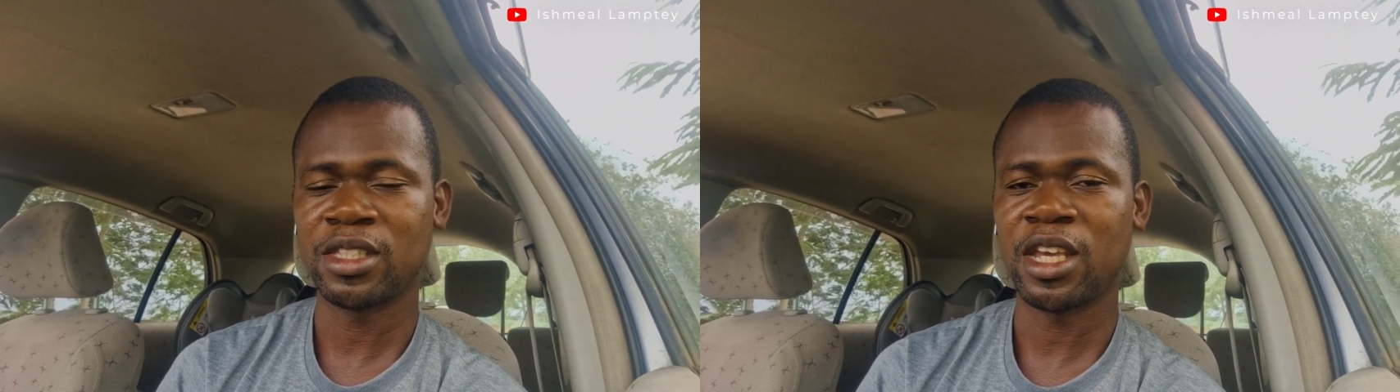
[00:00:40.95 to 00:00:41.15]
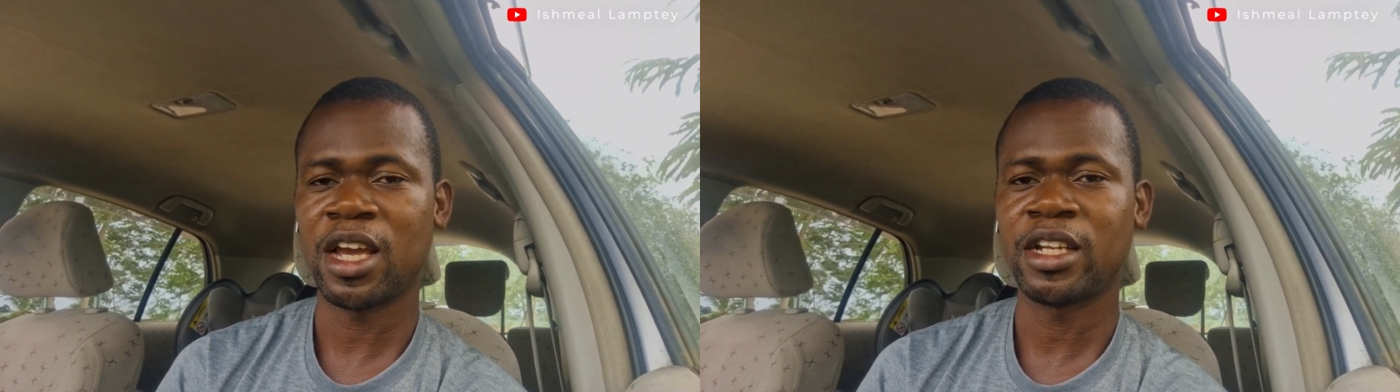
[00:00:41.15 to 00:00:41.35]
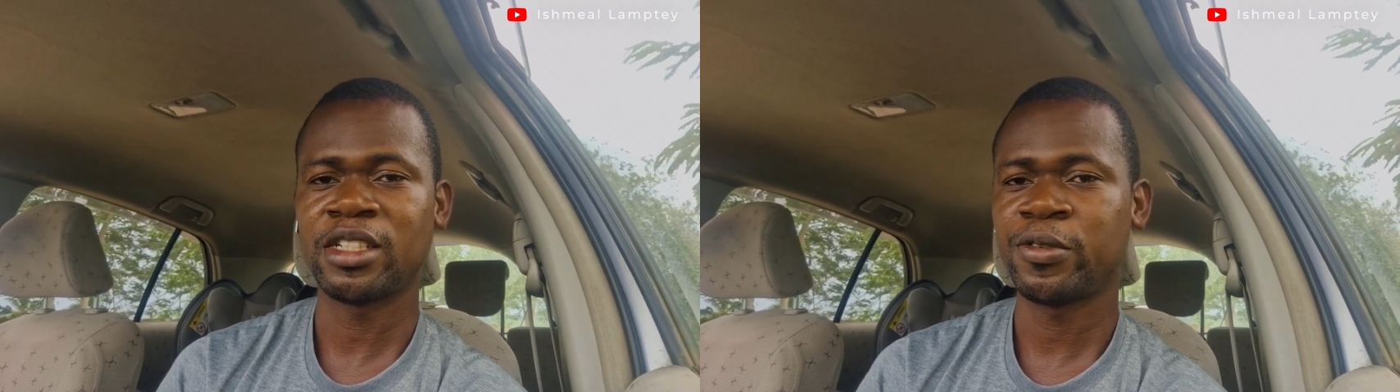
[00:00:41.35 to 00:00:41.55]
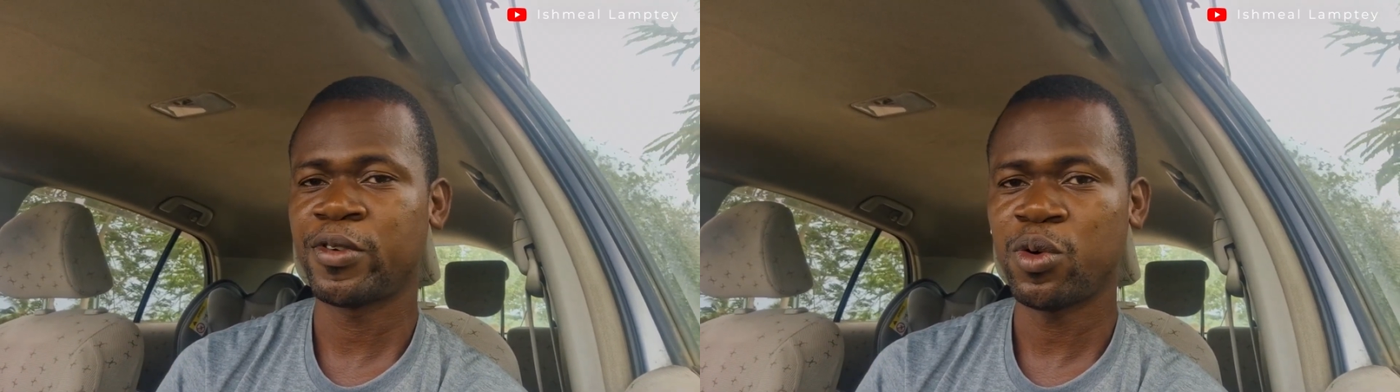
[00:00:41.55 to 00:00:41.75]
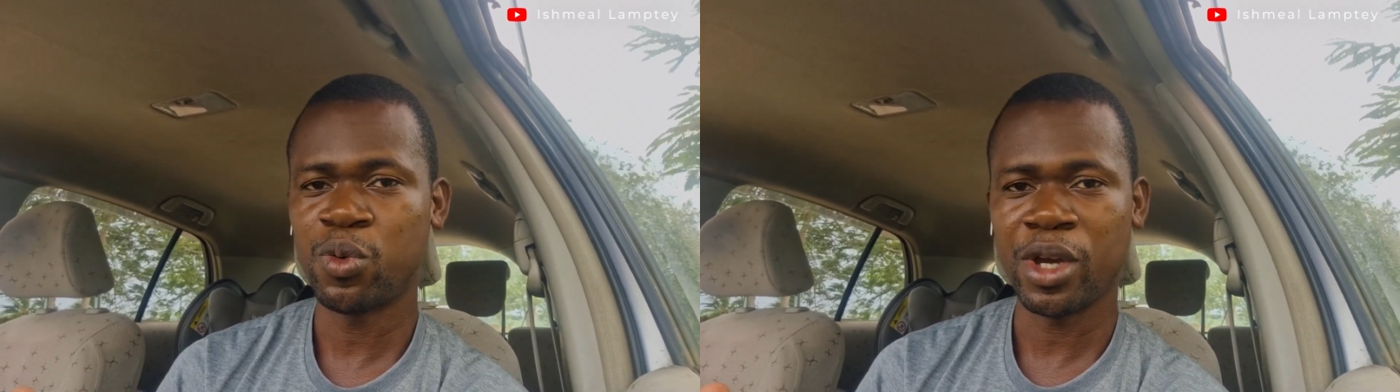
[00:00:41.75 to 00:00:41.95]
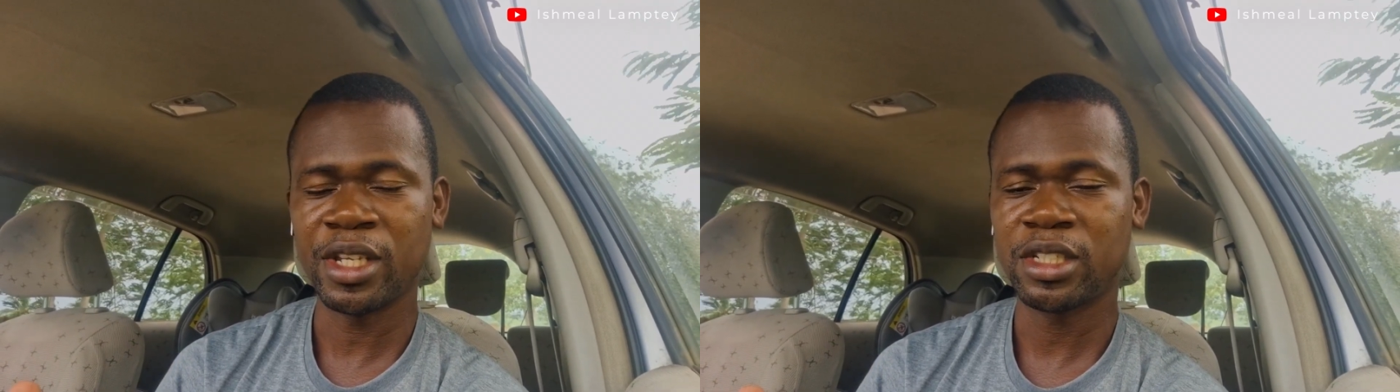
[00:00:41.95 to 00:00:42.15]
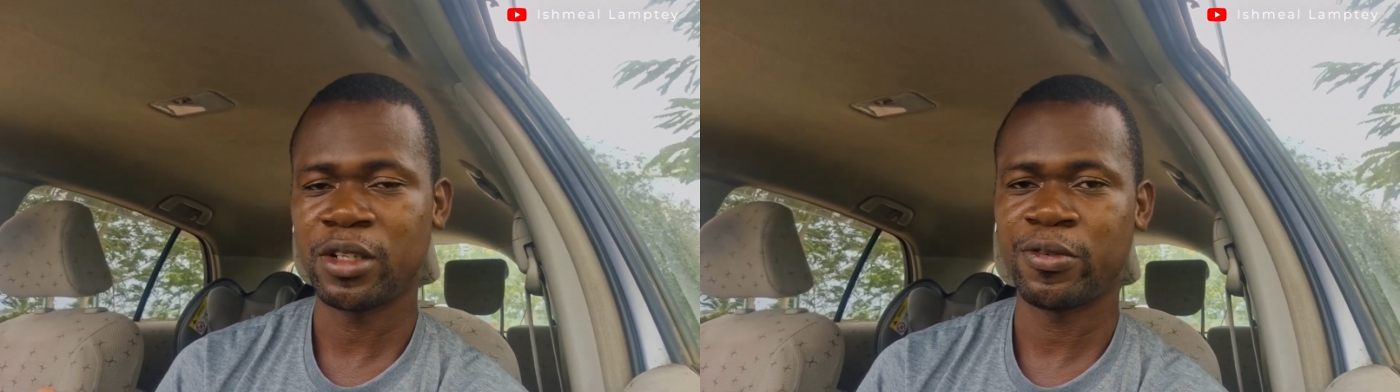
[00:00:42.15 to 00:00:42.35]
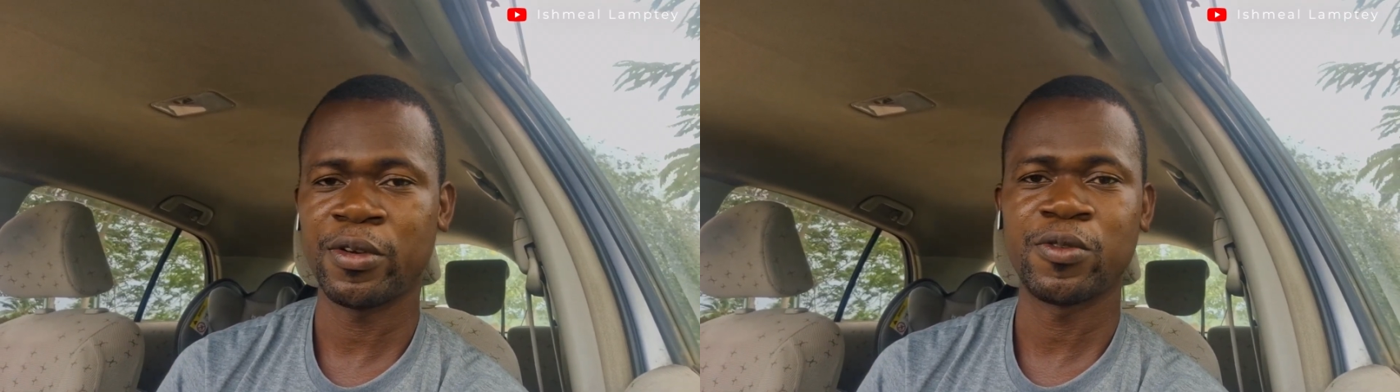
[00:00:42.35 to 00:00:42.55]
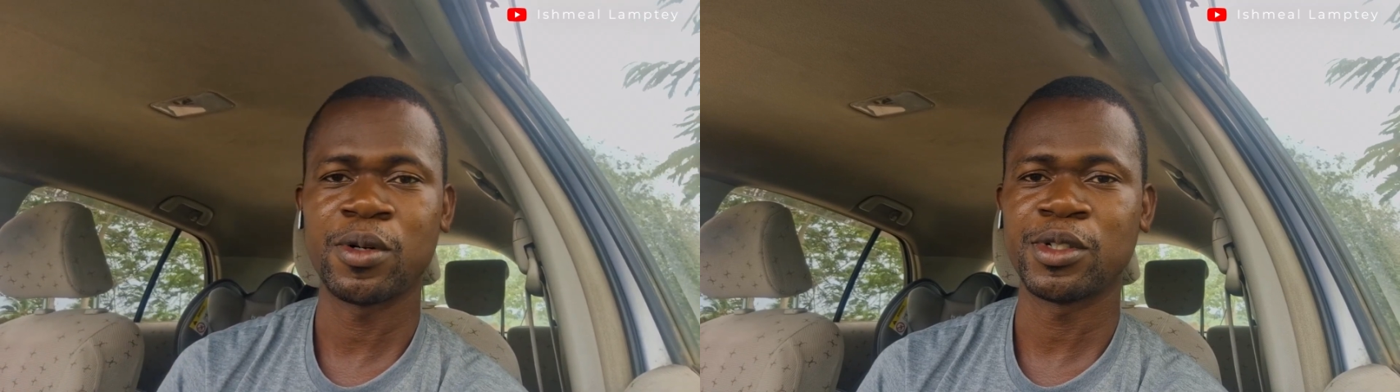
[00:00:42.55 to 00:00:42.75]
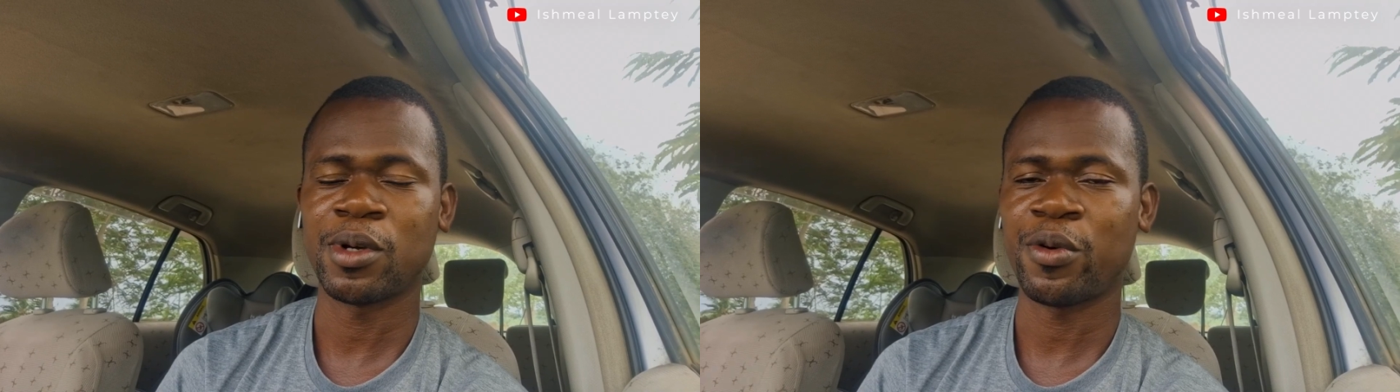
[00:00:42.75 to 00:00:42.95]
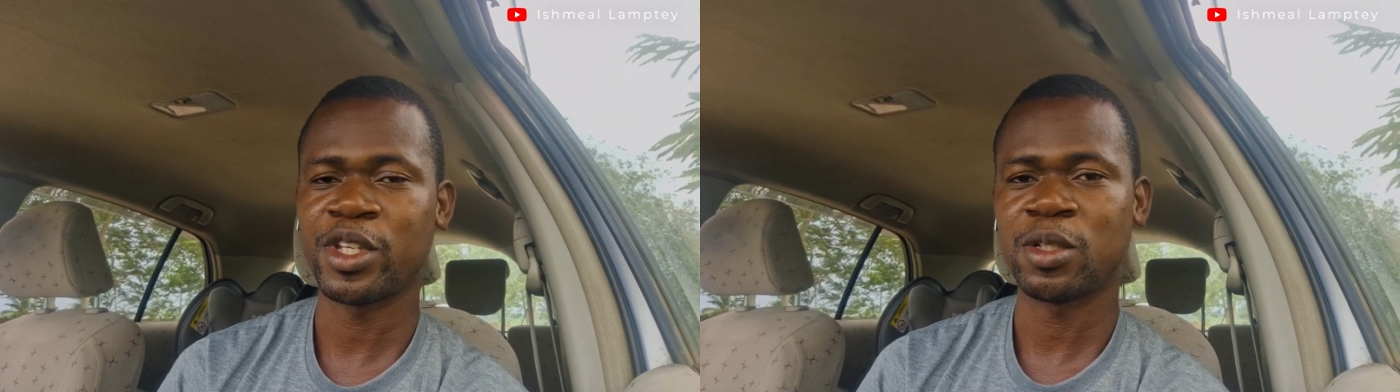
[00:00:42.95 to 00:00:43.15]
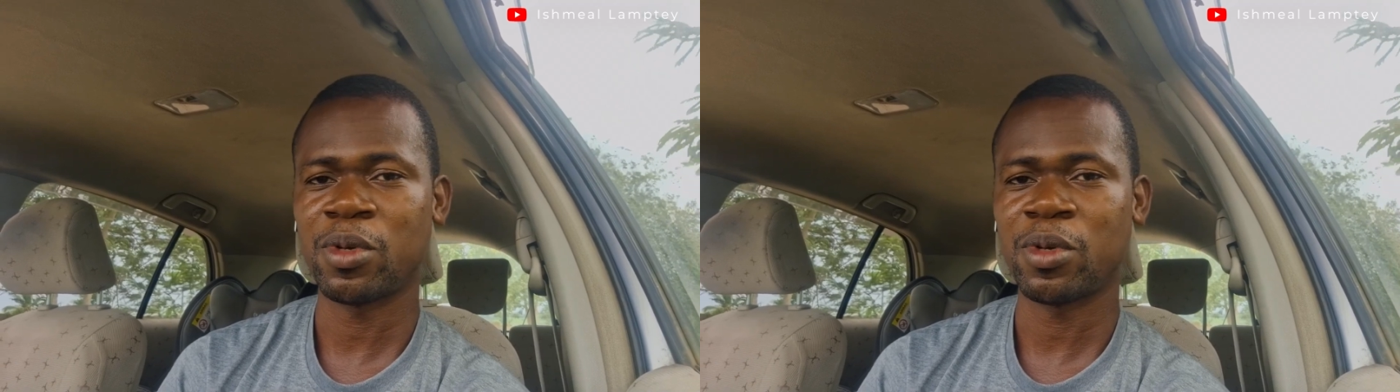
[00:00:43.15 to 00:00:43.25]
there are different ways, different forms by which